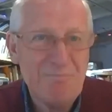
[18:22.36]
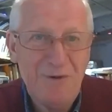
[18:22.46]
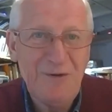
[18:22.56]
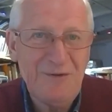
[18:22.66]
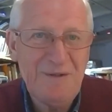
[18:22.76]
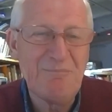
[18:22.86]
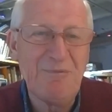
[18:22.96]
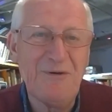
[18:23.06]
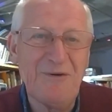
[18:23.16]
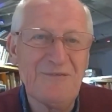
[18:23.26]
more
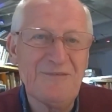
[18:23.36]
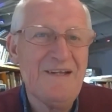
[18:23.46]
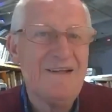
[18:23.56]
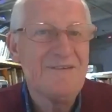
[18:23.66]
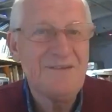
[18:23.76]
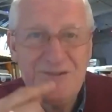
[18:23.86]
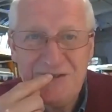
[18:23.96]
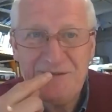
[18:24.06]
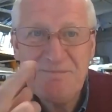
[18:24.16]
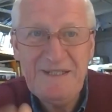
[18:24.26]
important than
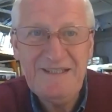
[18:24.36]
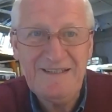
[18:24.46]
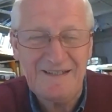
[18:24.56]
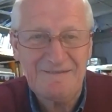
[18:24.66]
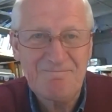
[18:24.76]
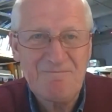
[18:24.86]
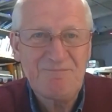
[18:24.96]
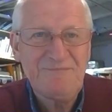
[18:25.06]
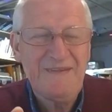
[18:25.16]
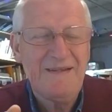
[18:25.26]
speaking.
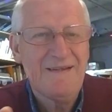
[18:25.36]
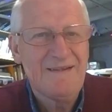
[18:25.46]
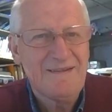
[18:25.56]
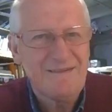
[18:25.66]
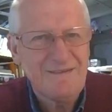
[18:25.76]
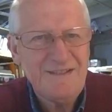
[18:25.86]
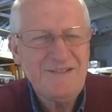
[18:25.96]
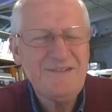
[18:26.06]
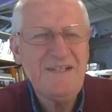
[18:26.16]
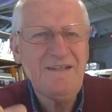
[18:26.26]

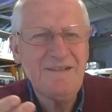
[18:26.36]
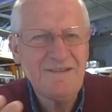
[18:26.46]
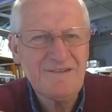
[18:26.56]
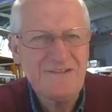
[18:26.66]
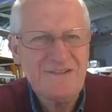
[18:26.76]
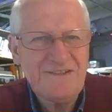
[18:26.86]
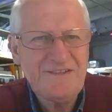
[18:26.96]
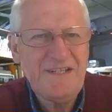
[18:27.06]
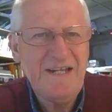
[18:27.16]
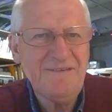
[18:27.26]
Listening and
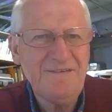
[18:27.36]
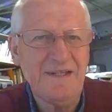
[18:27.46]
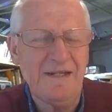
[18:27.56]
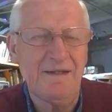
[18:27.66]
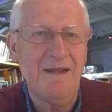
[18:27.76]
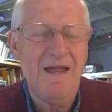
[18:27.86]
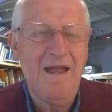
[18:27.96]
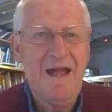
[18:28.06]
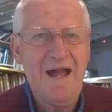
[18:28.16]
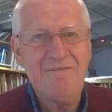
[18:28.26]
understanding.
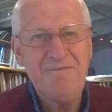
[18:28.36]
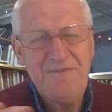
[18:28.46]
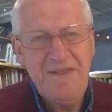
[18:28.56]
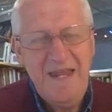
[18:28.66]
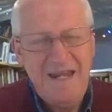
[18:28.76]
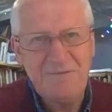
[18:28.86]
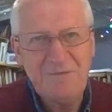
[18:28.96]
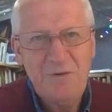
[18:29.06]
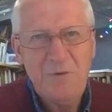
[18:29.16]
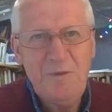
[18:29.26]
And then
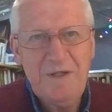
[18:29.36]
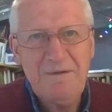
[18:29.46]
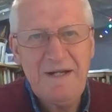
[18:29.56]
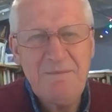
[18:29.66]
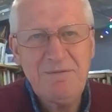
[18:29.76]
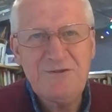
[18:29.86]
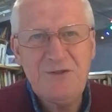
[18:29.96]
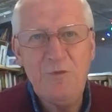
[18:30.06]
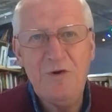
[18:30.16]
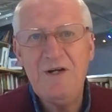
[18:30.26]
we are able to
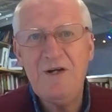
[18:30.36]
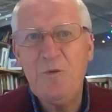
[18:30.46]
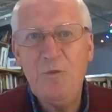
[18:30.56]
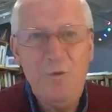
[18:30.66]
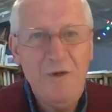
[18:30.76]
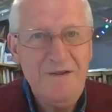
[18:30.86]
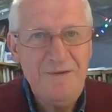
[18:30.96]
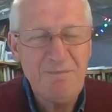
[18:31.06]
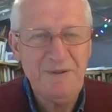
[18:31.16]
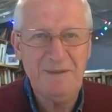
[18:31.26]
work
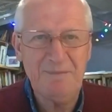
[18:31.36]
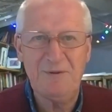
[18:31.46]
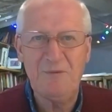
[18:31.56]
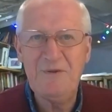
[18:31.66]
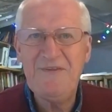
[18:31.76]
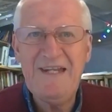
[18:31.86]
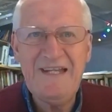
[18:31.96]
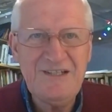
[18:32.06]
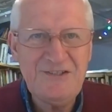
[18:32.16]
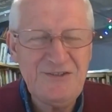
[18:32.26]
with people and with the
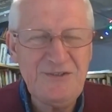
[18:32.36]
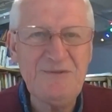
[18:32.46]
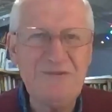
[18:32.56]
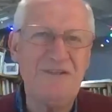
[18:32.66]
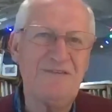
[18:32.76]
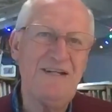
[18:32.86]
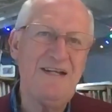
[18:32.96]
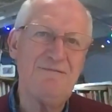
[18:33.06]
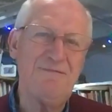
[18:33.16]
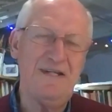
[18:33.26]
issues that
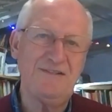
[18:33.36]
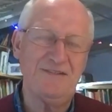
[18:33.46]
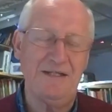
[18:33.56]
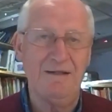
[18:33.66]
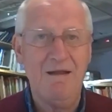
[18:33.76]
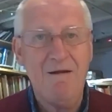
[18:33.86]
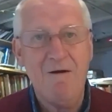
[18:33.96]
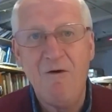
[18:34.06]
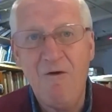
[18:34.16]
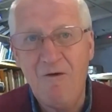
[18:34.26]
they're facing
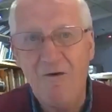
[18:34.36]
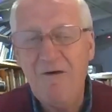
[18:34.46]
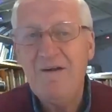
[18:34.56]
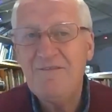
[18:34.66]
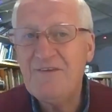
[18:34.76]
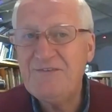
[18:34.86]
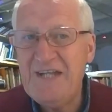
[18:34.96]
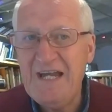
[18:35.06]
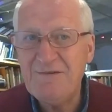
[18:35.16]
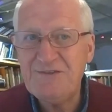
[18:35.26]
or the
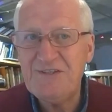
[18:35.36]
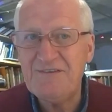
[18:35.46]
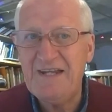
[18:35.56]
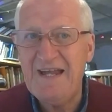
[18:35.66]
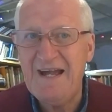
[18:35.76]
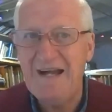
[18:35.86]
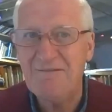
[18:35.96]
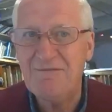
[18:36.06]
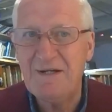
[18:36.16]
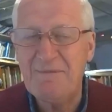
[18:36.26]
doubts that they have
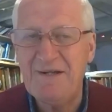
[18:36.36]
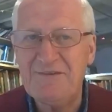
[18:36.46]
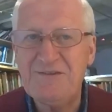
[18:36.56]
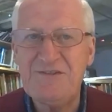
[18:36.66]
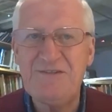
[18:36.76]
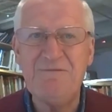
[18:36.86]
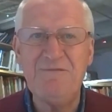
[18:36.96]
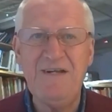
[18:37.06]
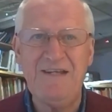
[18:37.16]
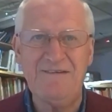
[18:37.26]
about the Christian
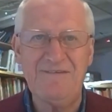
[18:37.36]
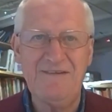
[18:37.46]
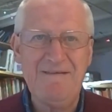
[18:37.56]
faith